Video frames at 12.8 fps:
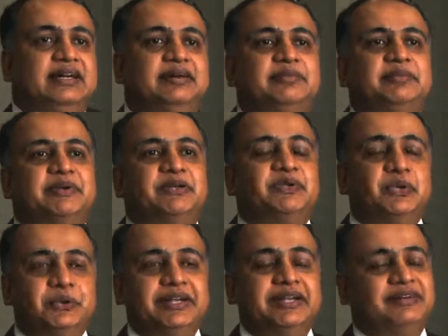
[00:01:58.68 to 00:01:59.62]

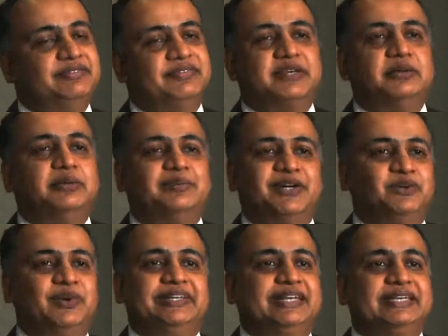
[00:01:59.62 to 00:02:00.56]
union of about
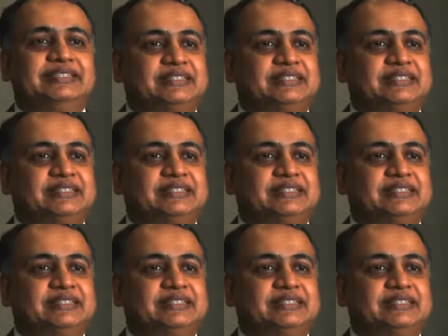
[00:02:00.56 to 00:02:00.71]
28